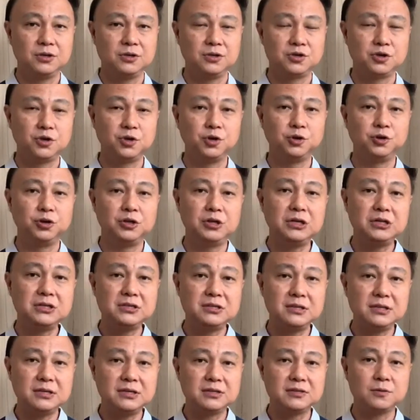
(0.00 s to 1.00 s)
So
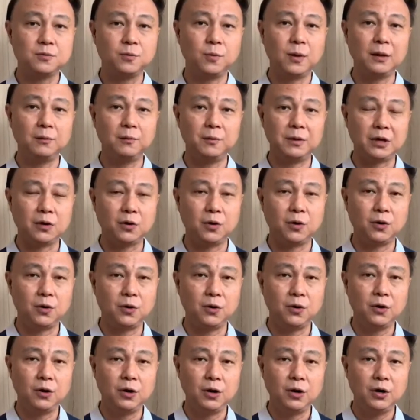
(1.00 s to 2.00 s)
this is what we
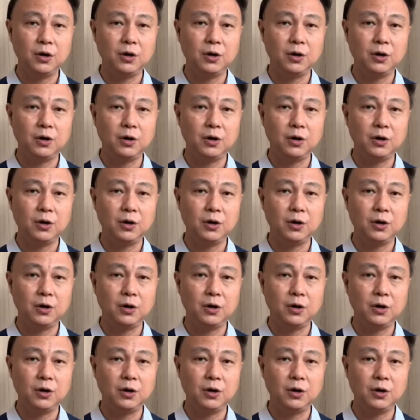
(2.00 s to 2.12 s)
call